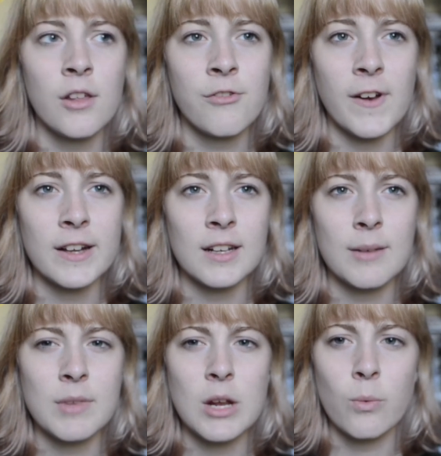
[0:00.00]
The fact that
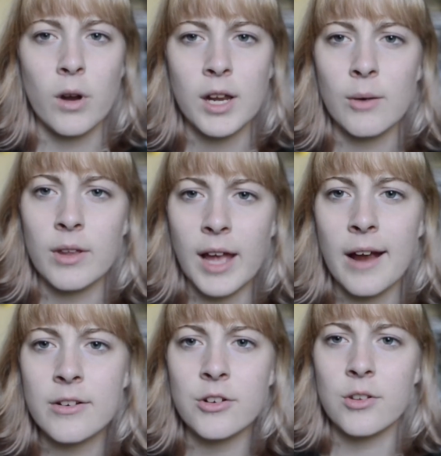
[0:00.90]
I'm, like, working with
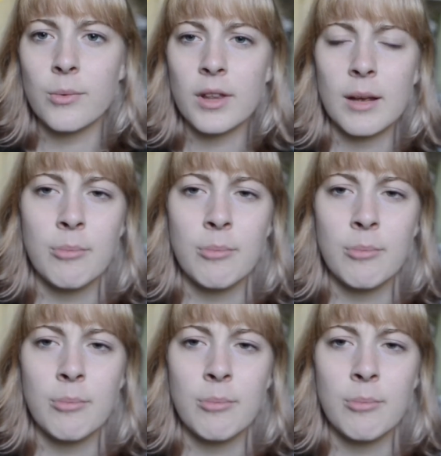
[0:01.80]
actors and we're, like,